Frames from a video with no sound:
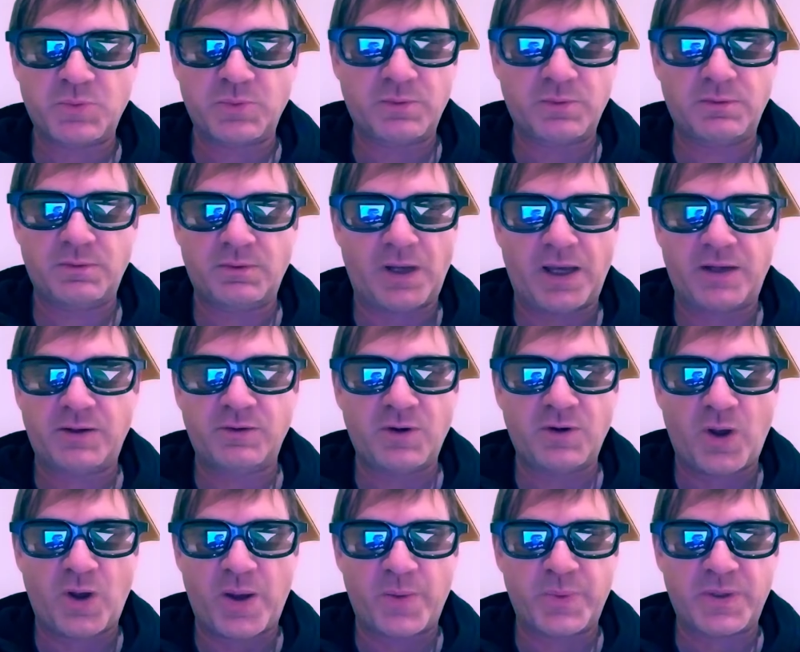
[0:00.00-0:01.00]
And I don't
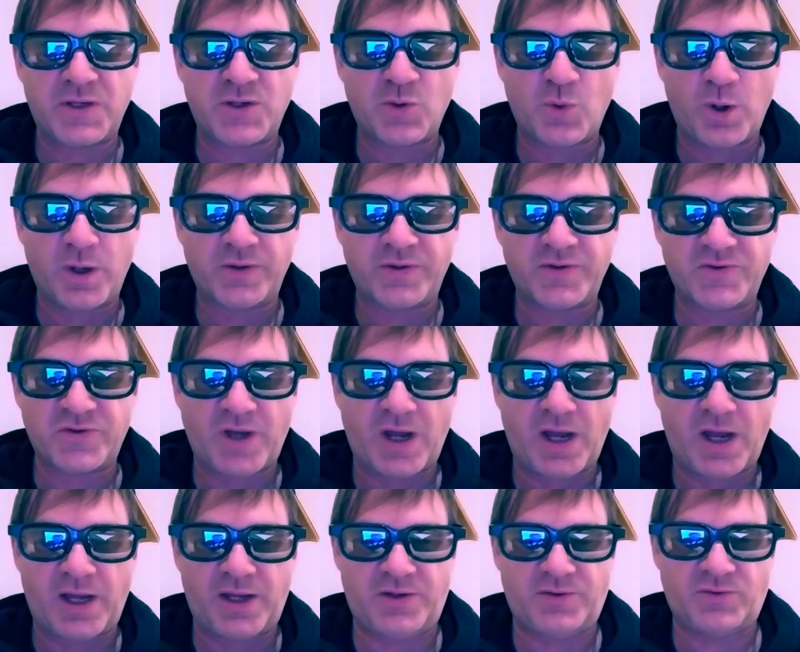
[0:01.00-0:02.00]
know how he knew all these
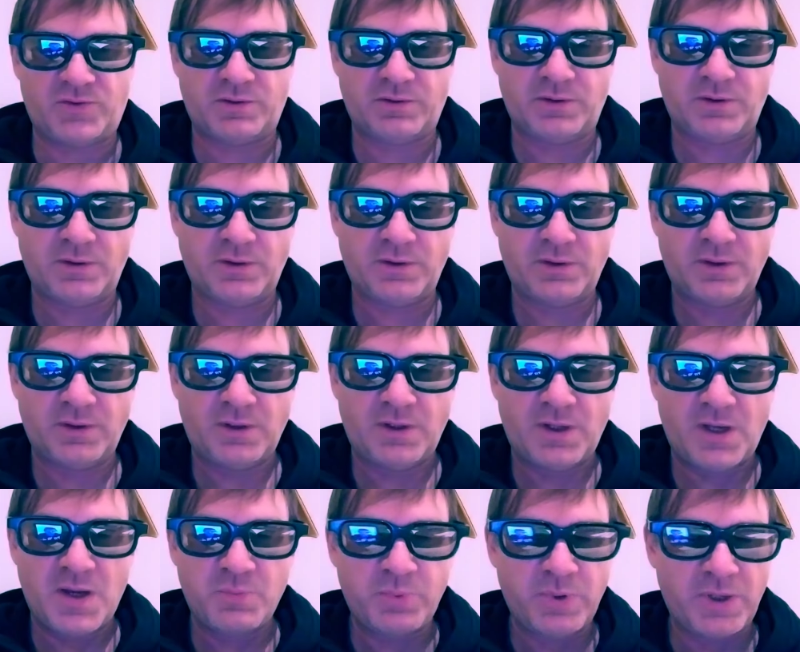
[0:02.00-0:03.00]
guys,
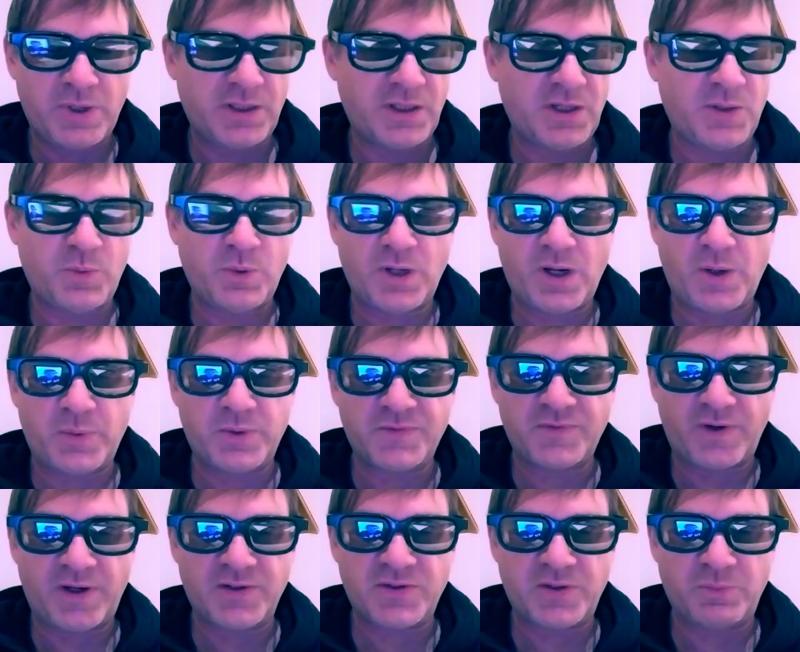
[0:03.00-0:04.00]
but he would always
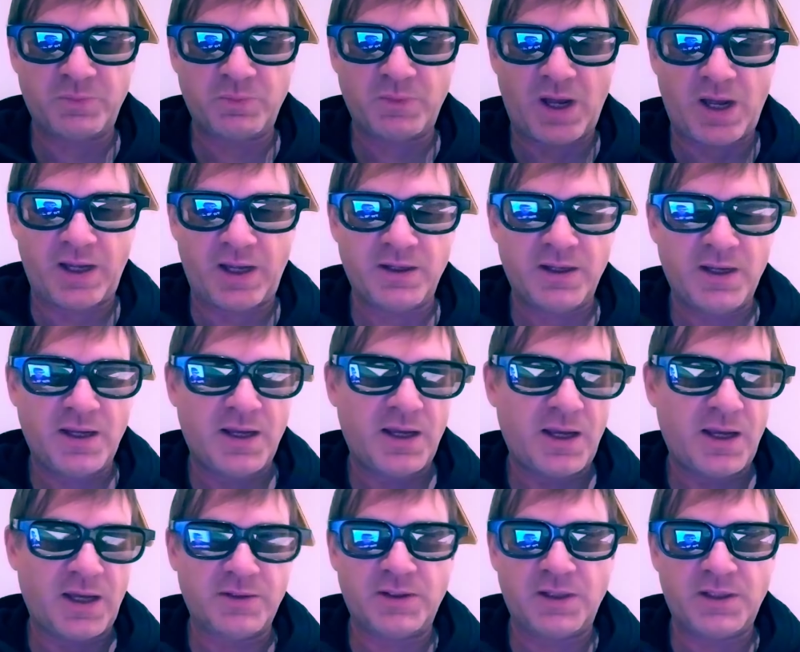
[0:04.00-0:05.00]
find some guy.
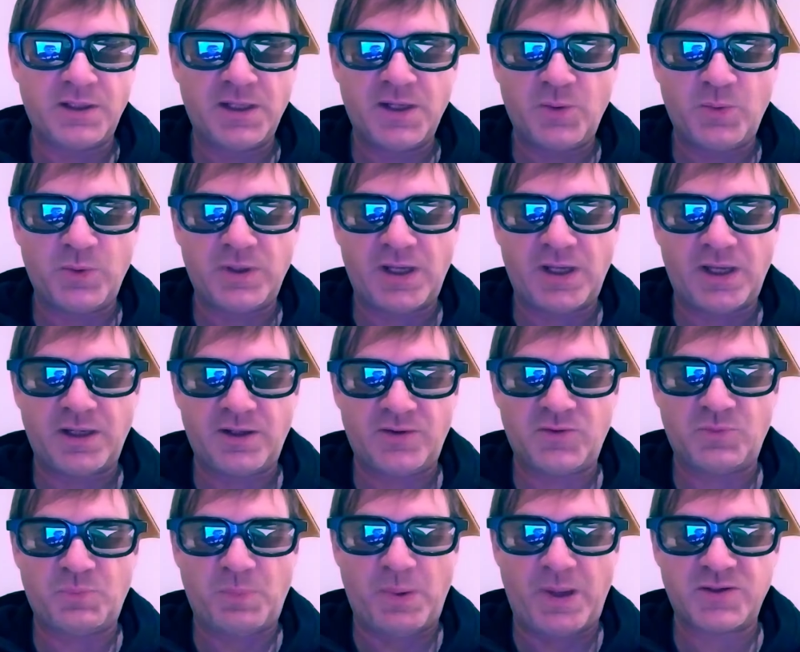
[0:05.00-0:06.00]
And then he would get his
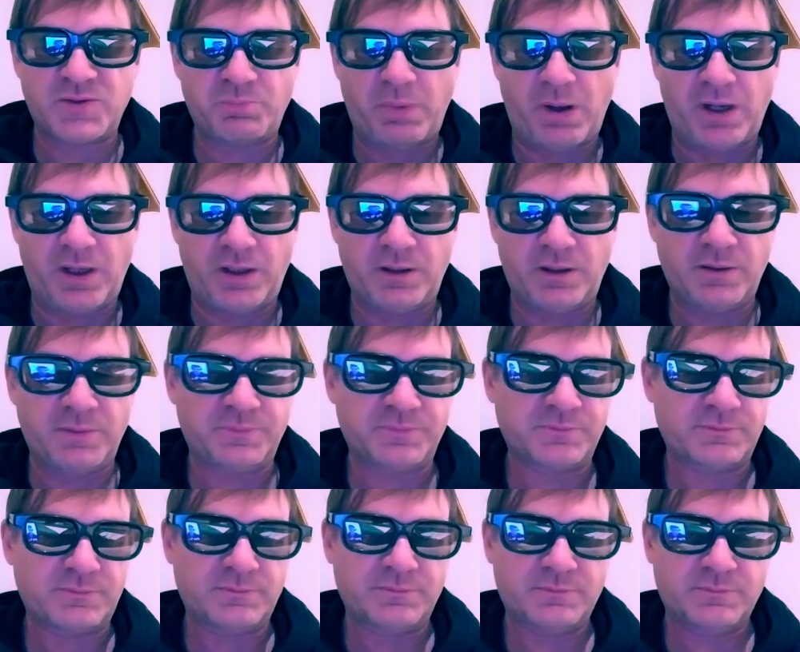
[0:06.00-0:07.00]
best bud,
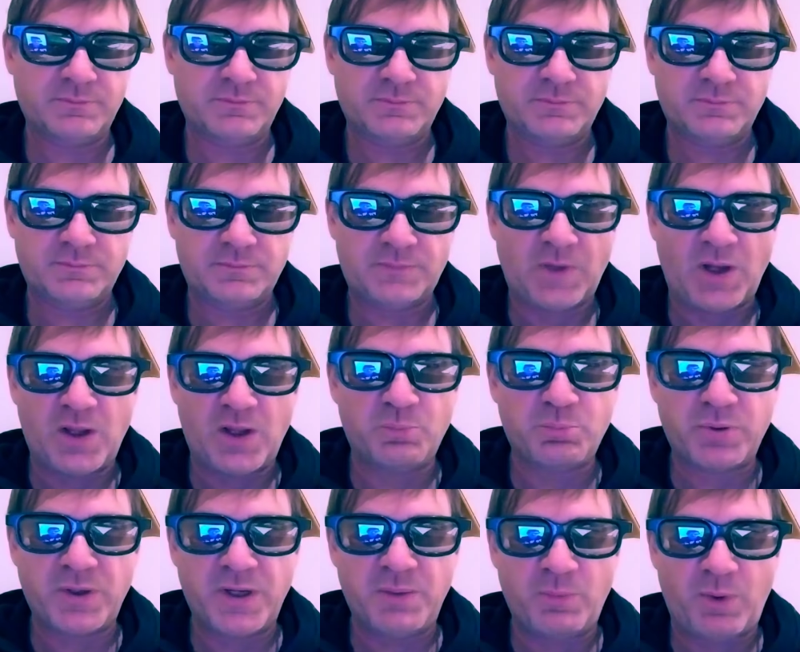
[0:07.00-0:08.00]
El
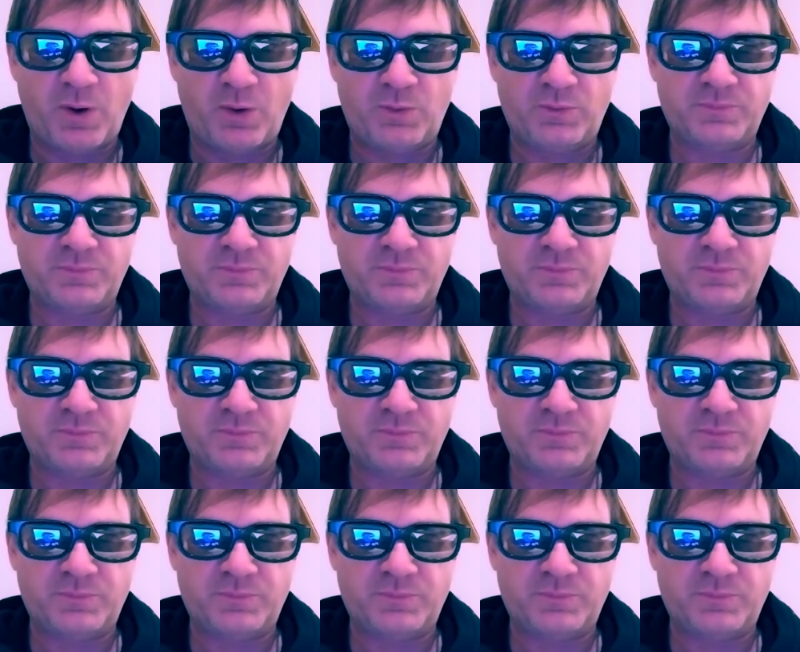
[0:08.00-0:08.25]
Primo.